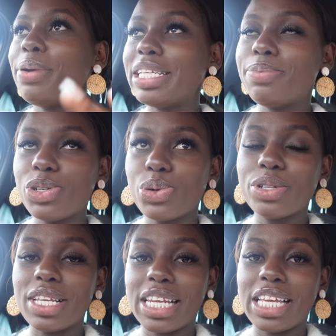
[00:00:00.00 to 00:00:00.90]
Please be
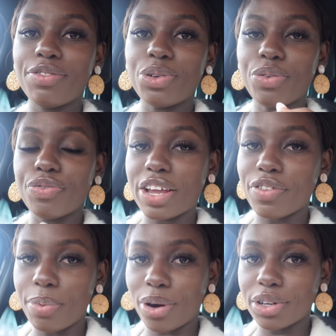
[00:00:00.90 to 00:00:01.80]
sure to leave your
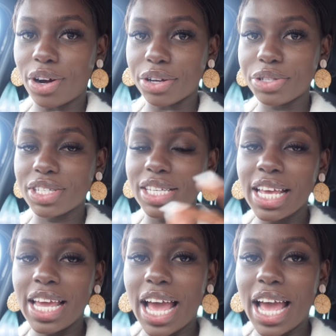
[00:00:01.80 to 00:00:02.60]
favorite podcasts